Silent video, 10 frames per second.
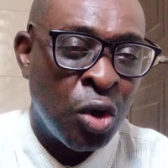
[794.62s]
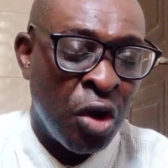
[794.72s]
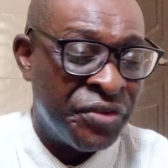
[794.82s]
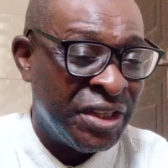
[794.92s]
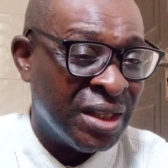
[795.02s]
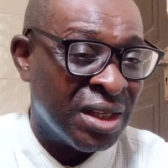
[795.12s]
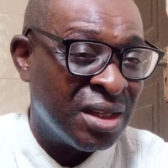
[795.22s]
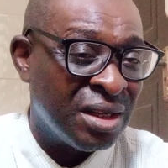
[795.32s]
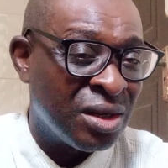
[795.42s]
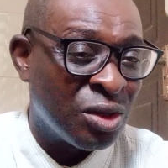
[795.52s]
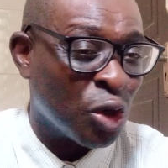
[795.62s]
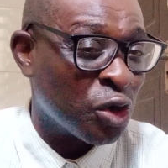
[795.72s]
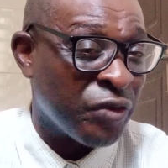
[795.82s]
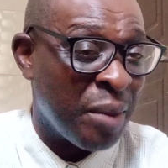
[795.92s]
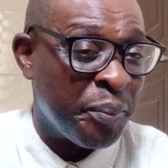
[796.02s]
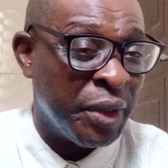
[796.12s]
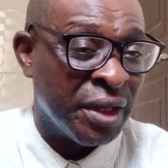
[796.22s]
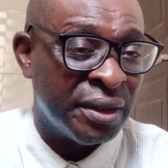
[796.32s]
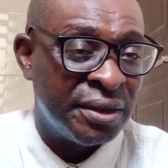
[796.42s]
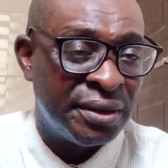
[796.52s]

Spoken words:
of the Court of Appeal.